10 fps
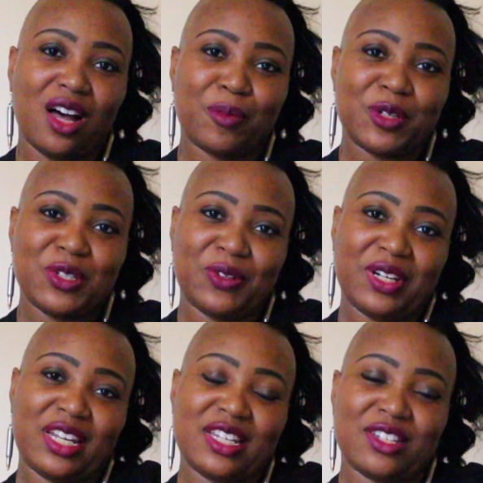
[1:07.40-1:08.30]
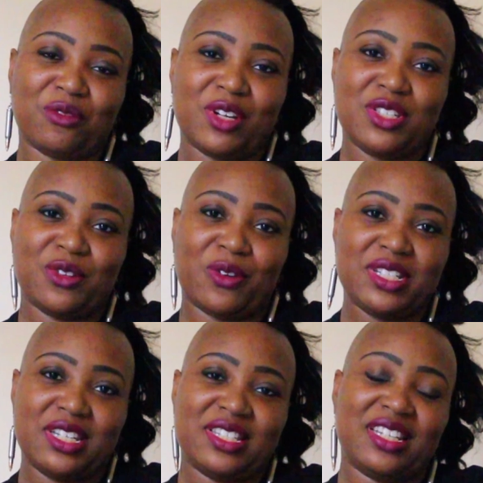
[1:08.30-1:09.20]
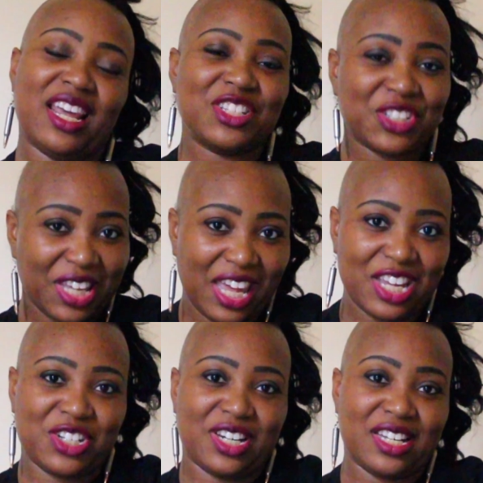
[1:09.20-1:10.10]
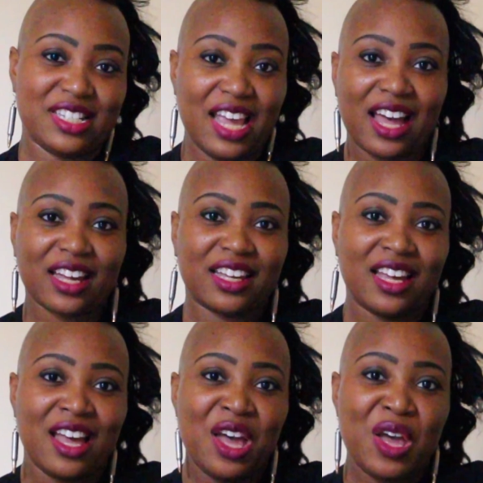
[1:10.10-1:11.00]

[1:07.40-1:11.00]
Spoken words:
opportunities and resources in education and tech,